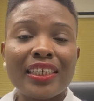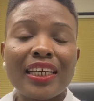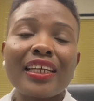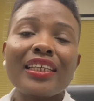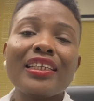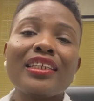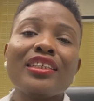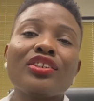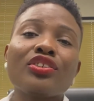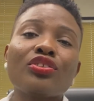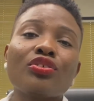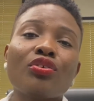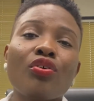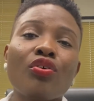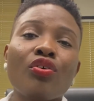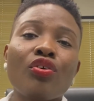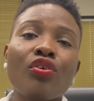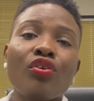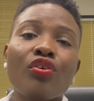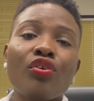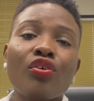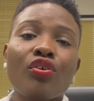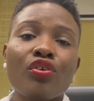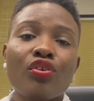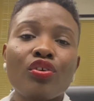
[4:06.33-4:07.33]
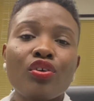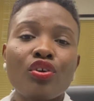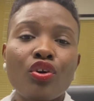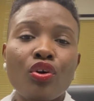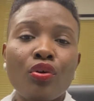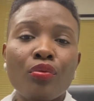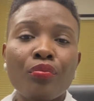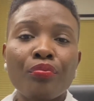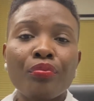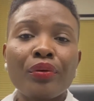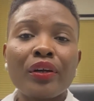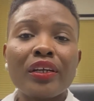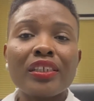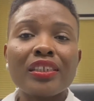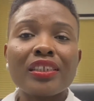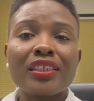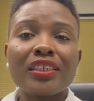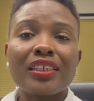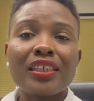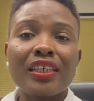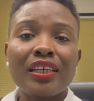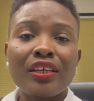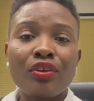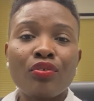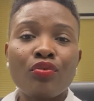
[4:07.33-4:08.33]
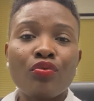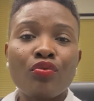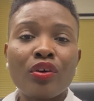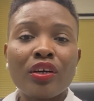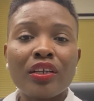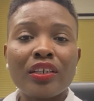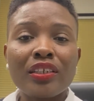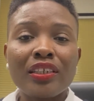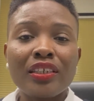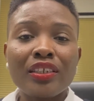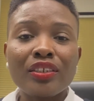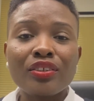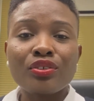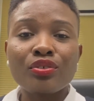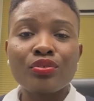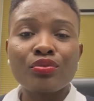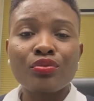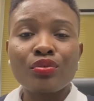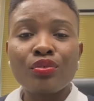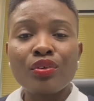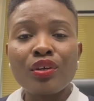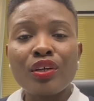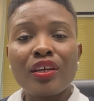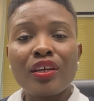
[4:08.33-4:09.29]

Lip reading: and it's all compressed in one little